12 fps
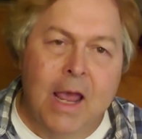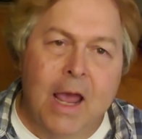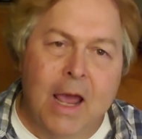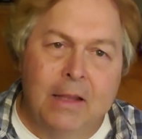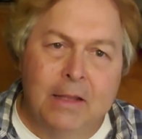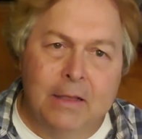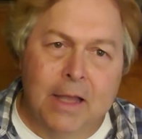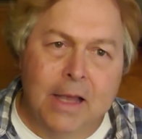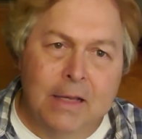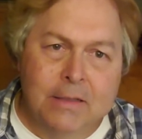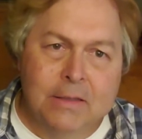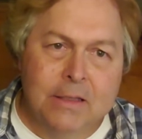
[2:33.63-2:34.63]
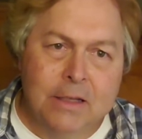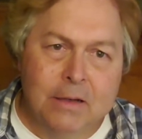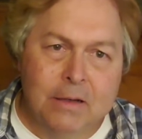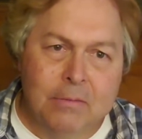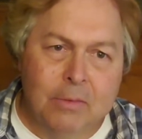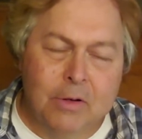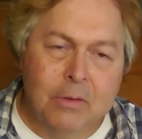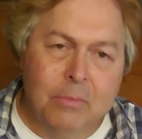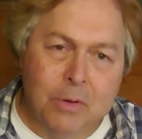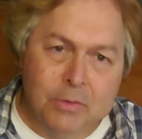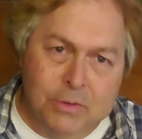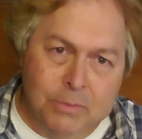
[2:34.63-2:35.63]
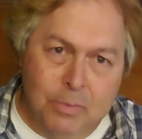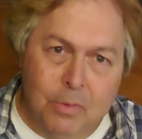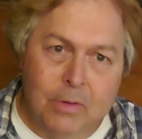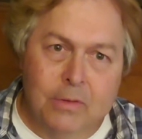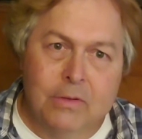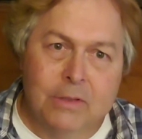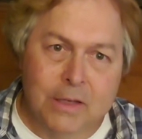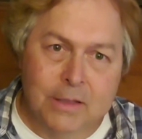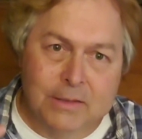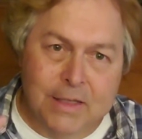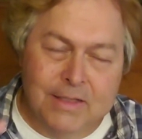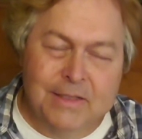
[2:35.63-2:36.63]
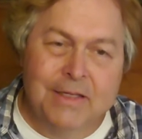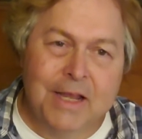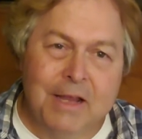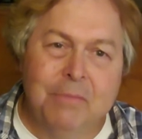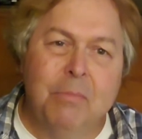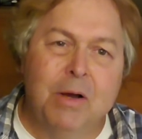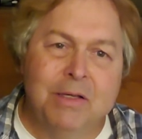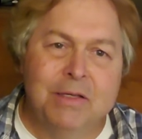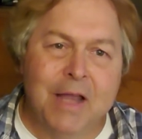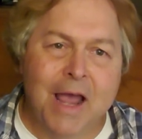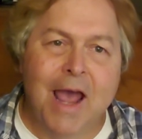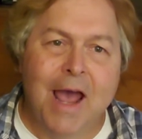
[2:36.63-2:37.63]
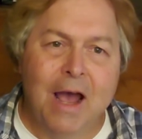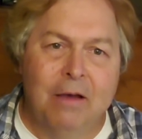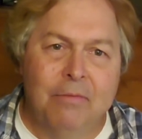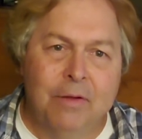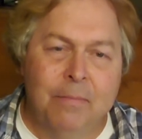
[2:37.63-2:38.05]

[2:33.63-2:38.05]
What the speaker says: And the last thing, one of the most important things a state must have,